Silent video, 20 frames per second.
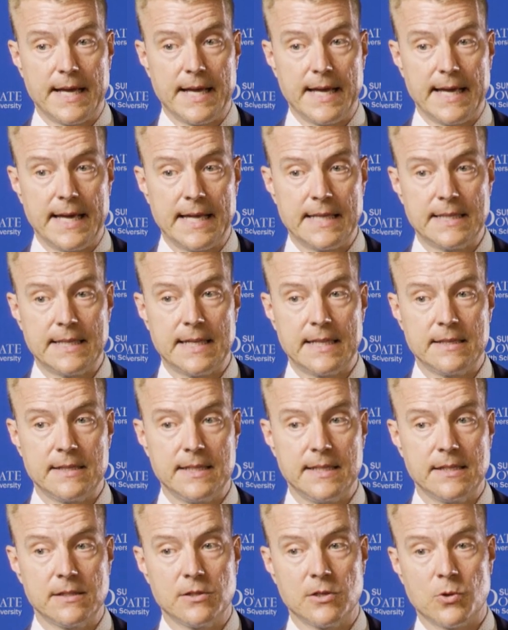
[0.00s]
And then
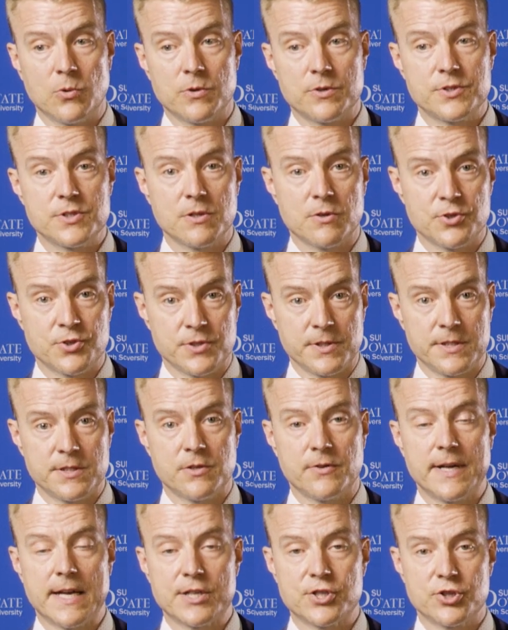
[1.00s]
the lower social
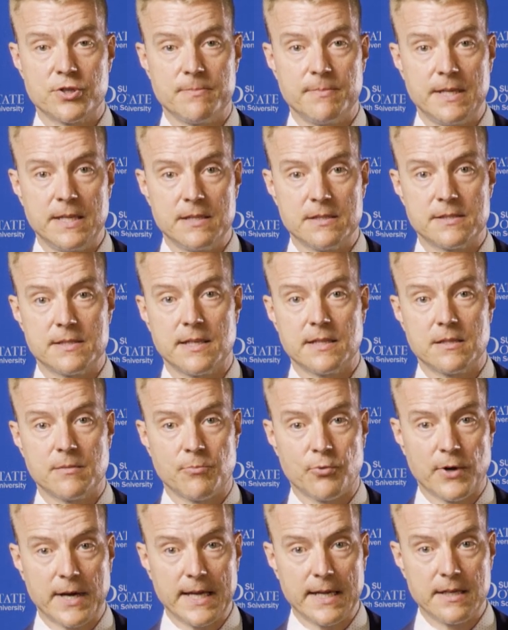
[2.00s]
interaction means that the
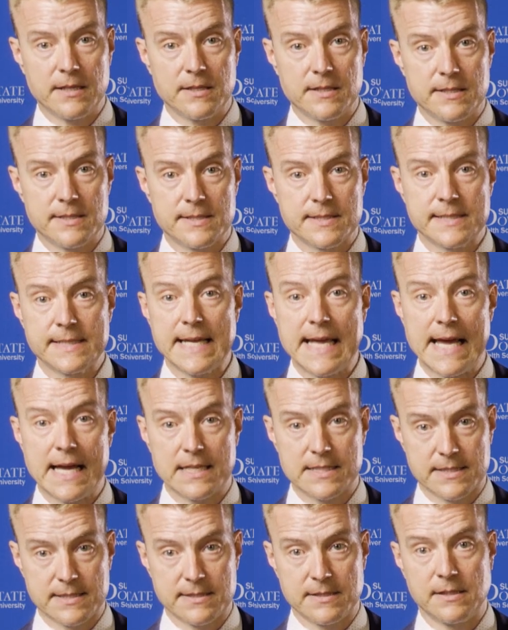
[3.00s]
brain is
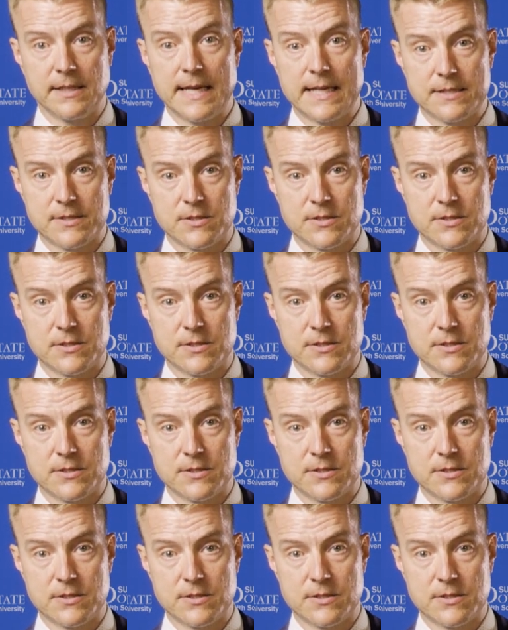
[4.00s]
tasked less.